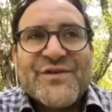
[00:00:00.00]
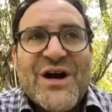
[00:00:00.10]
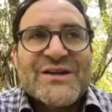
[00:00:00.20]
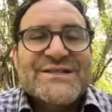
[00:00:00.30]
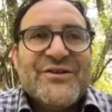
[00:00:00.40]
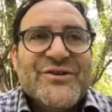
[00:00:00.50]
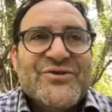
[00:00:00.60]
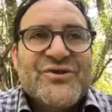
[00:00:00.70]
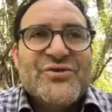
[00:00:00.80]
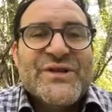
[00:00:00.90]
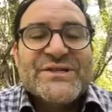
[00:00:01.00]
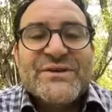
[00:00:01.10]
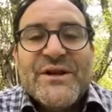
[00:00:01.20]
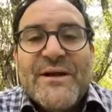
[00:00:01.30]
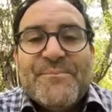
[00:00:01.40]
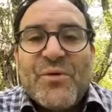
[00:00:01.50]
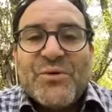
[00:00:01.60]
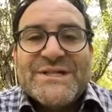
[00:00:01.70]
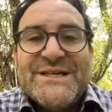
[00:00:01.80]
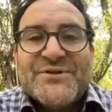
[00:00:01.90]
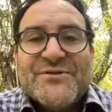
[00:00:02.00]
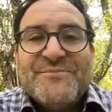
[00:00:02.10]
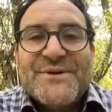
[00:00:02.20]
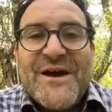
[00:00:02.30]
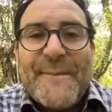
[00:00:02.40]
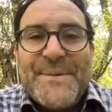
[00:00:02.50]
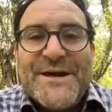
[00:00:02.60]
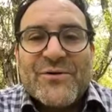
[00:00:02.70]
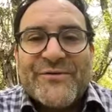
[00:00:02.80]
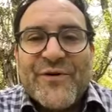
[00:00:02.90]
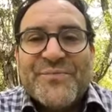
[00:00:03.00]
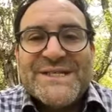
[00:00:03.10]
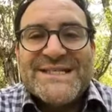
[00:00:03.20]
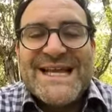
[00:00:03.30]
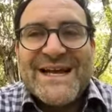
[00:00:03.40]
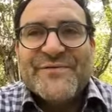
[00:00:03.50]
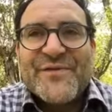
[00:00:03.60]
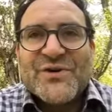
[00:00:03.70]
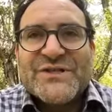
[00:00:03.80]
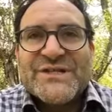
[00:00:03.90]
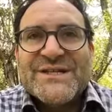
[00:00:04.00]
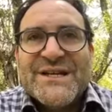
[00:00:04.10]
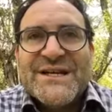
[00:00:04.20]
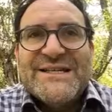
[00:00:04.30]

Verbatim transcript: If God is telling you to do this, but what seems to be appearing from this second verse is,